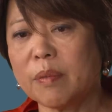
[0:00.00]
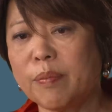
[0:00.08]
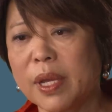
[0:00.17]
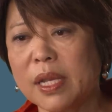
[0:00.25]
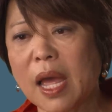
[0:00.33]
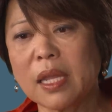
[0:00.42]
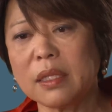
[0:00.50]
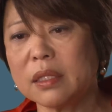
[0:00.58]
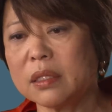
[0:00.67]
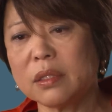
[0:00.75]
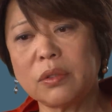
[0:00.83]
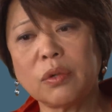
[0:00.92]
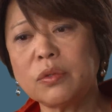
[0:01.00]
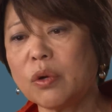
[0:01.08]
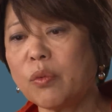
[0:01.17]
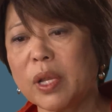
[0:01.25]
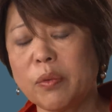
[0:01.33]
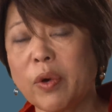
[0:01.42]
But I don't know
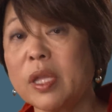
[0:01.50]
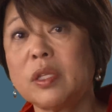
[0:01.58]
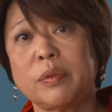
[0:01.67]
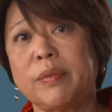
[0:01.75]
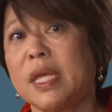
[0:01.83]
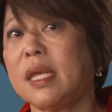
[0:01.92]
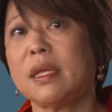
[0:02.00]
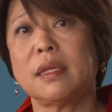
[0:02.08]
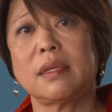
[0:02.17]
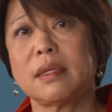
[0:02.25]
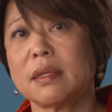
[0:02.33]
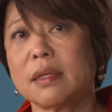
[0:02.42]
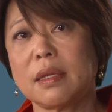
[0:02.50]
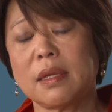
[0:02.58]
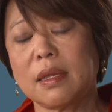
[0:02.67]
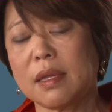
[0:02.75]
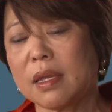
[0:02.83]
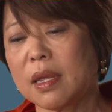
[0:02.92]
what went to me.
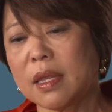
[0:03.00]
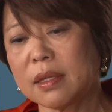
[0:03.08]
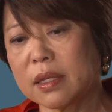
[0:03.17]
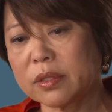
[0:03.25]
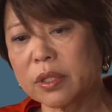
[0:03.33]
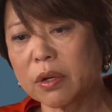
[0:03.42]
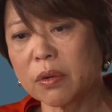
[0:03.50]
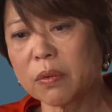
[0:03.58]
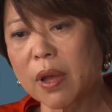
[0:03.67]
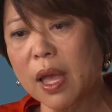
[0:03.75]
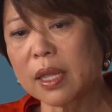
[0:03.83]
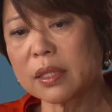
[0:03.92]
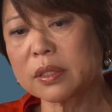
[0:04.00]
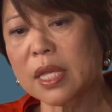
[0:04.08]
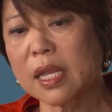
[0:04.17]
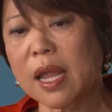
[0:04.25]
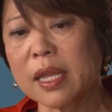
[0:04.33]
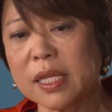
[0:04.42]
And so I
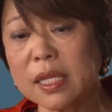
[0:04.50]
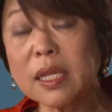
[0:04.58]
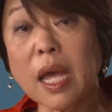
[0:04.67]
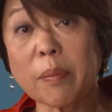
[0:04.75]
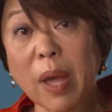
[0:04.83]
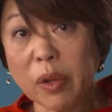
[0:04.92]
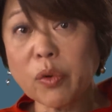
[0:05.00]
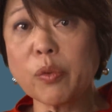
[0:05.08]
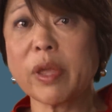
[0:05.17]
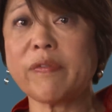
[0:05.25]
said, I need a microwave